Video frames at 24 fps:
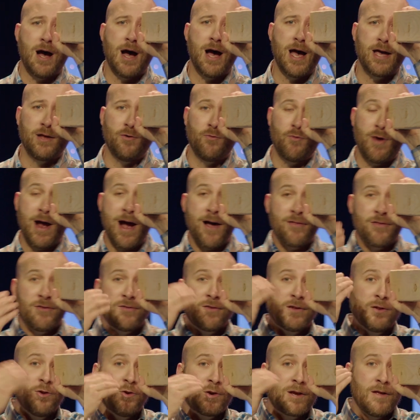eye. And rather
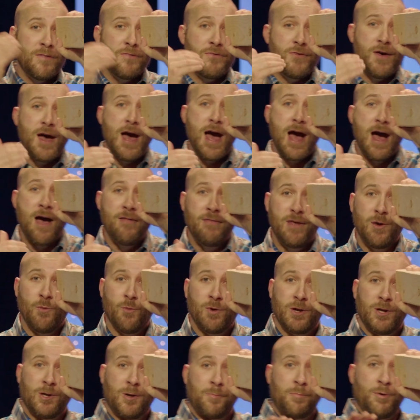than look at that, they
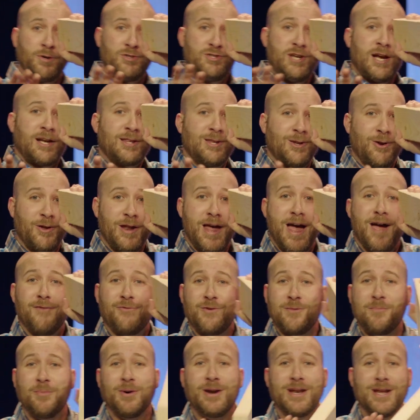wanted to project it on
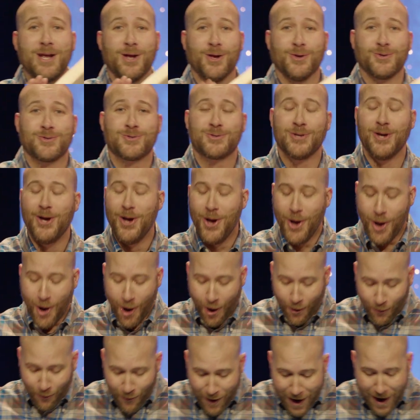everybody else
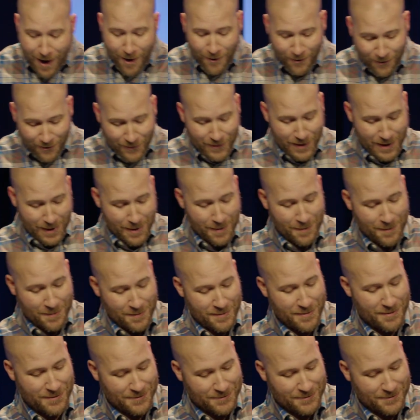around them.